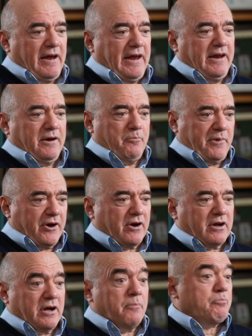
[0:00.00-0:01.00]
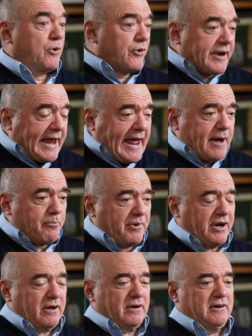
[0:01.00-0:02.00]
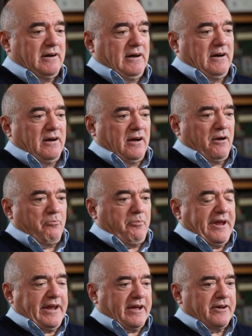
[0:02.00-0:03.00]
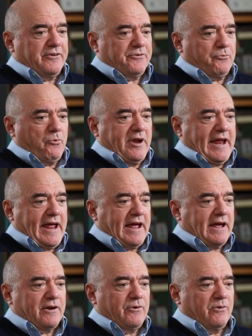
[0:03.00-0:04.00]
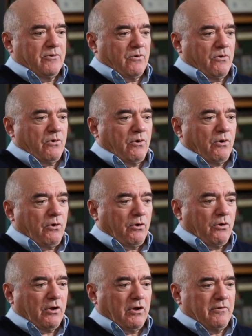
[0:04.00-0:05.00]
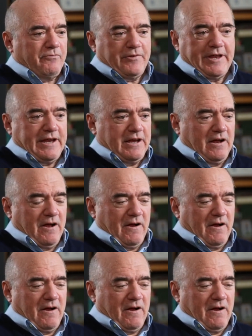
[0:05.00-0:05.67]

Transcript: in America per capita because we had all of the